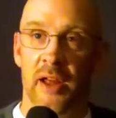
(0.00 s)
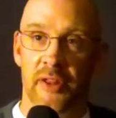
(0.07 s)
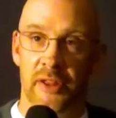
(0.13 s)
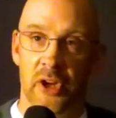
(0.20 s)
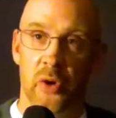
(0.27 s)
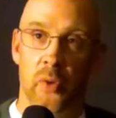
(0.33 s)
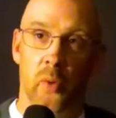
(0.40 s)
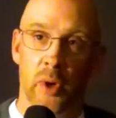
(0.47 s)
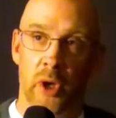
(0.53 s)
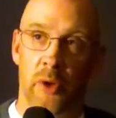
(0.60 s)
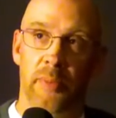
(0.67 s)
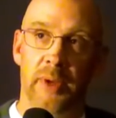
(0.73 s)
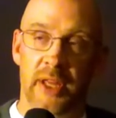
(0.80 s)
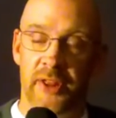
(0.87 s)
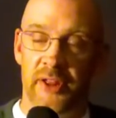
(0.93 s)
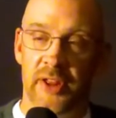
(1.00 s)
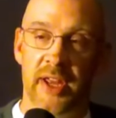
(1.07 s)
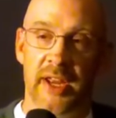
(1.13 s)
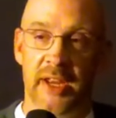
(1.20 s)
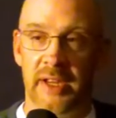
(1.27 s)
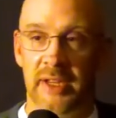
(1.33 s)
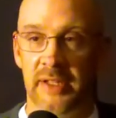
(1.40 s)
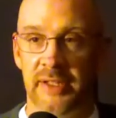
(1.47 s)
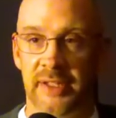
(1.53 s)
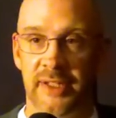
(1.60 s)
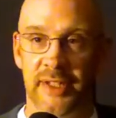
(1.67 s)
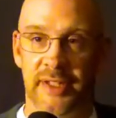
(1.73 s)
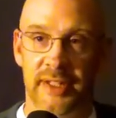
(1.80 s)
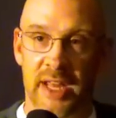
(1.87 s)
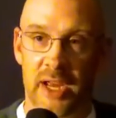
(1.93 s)
there will be things
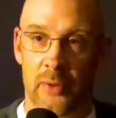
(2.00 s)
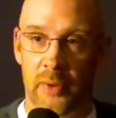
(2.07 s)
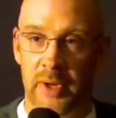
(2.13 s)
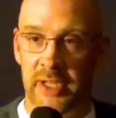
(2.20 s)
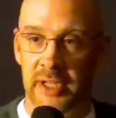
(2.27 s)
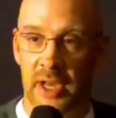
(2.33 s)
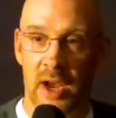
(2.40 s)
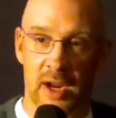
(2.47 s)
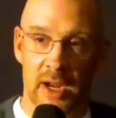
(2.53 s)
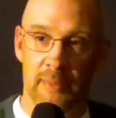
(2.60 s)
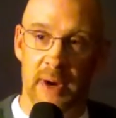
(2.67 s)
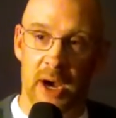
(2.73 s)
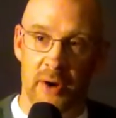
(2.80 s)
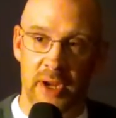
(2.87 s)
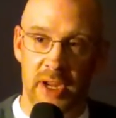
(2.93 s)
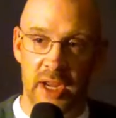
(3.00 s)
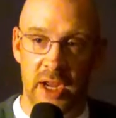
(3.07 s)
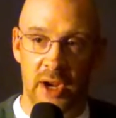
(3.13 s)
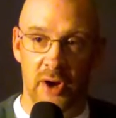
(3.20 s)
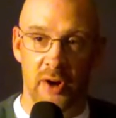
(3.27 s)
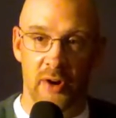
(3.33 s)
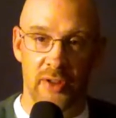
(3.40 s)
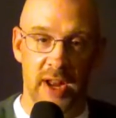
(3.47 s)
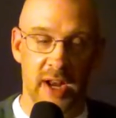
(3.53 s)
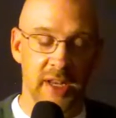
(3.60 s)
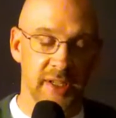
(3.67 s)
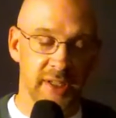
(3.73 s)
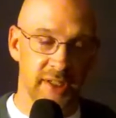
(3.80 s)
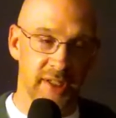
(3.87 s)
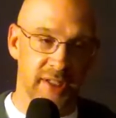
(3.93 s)
that we talk about here
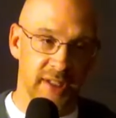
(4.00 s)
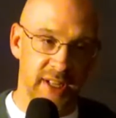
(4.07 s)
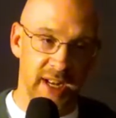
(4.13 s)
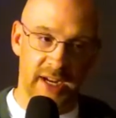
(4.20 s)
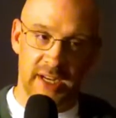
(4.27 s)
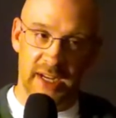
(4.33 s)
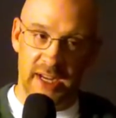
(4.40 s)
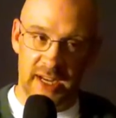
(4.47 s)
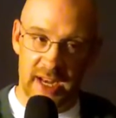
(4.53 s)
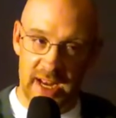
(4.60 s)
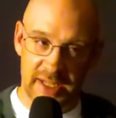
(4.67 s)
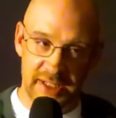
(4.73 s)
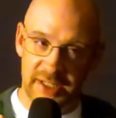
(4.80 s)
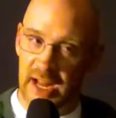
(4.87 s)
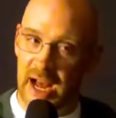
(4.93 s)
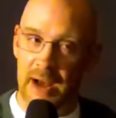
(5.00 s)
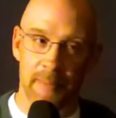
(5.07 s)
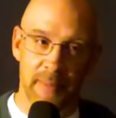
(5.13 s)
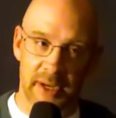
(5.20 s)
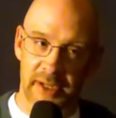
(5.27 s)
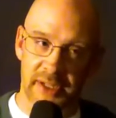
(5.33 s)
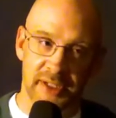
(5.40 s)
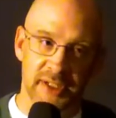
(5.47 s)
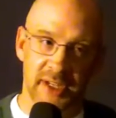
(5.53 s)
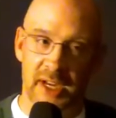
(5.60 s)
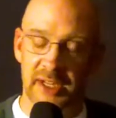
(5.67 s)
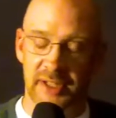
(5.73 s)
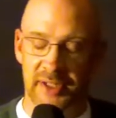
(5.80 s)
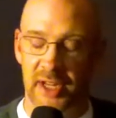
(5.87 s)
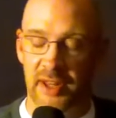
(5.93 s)
that has not been
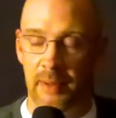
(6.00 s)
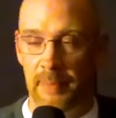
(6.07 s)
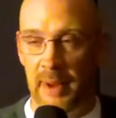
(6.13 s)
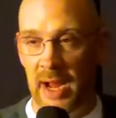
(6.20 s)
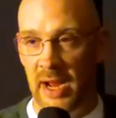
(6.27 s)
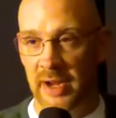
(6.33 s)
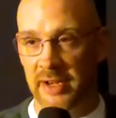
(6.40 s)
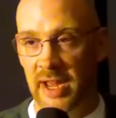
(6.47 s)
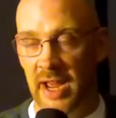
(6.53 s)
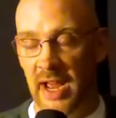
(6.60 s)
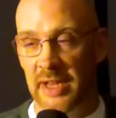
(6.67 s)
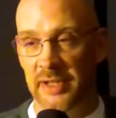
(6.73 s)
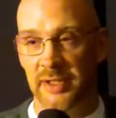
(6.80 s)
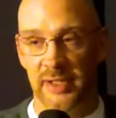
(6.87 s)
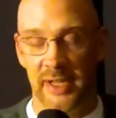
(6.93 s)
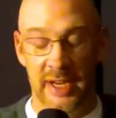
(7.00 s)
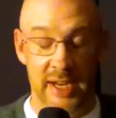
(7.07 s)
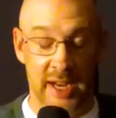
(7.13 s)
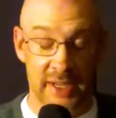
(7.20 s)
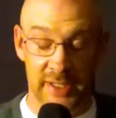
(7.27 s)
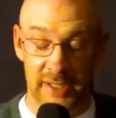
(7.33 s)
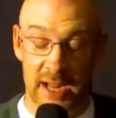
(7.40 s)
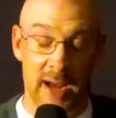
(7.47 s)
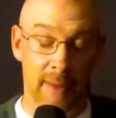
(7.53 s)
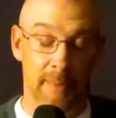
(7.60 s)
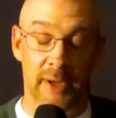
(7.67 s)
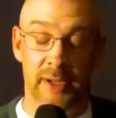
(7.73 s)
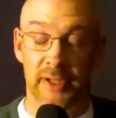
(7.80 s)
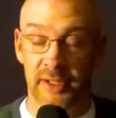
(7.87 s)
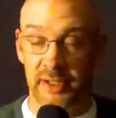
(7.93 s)
discussed on the podcast and has not
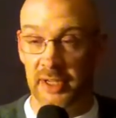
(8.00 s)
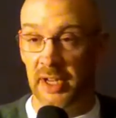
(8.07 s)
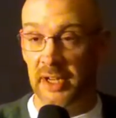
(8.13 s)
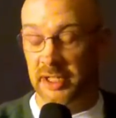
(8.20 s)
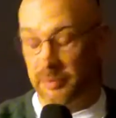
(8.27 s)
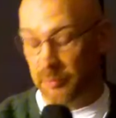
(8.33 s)
been discussed